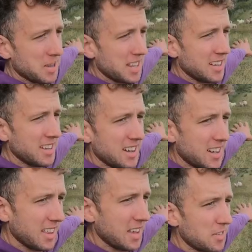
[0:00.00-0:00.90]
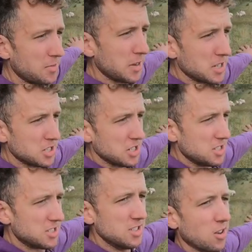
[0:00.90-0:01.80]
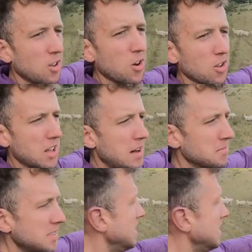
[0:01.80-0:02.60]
that I left because she'd not long lambed